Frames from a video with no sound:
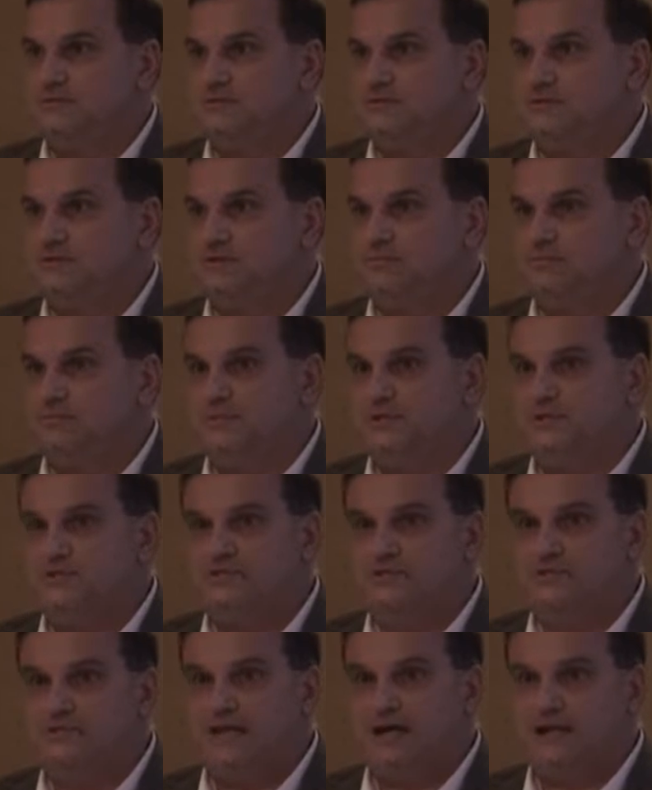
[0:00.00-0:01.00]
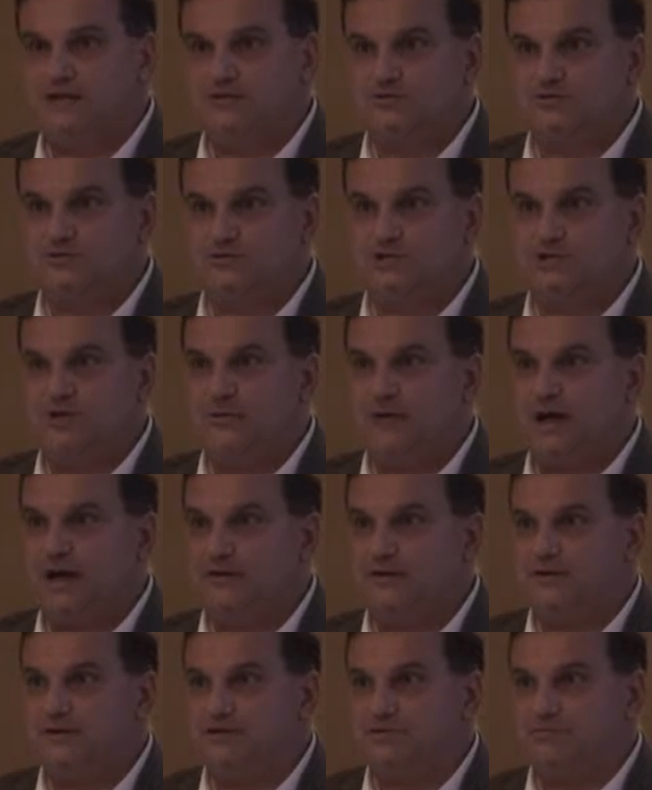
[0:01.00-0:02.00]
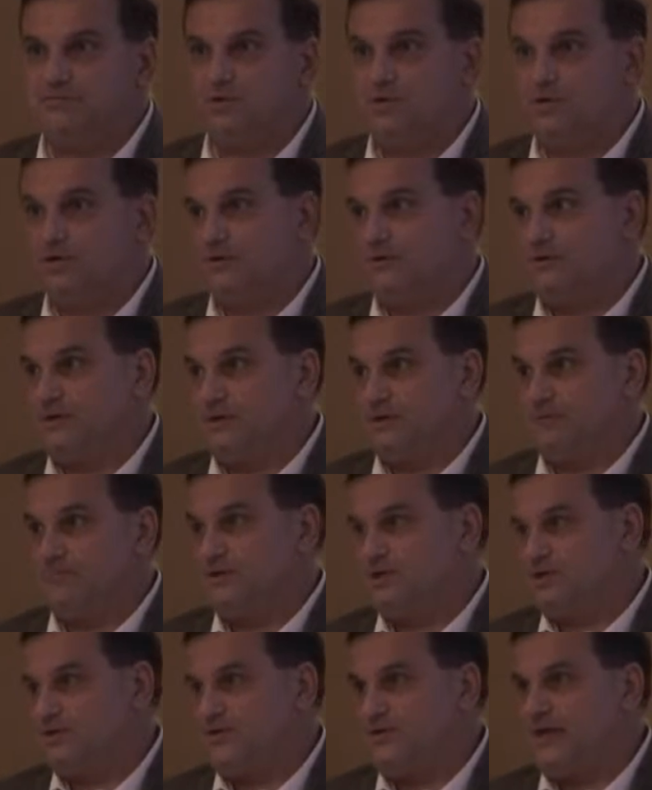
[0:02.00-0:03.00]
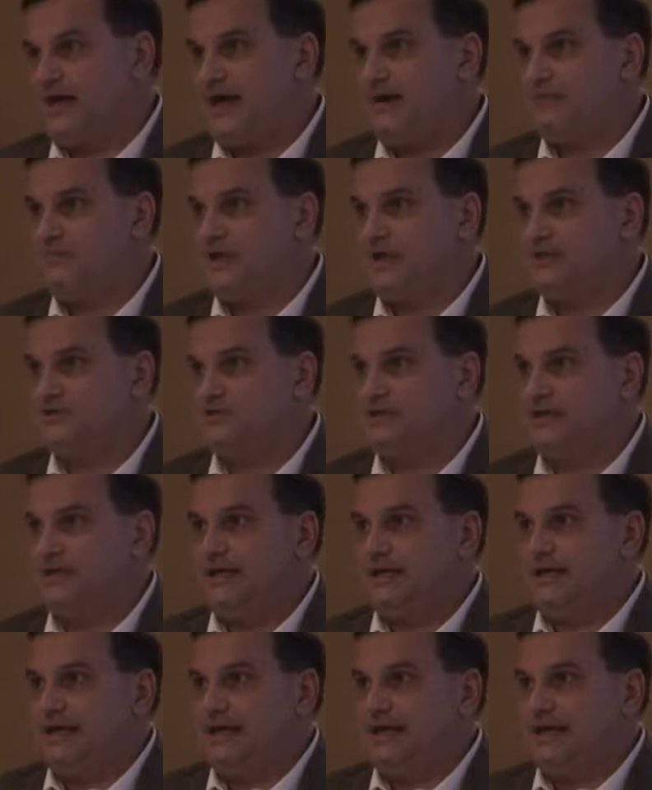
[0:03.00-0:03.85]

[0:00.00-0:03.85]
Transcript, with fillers: several millions of dollars to go out and explore, build a database,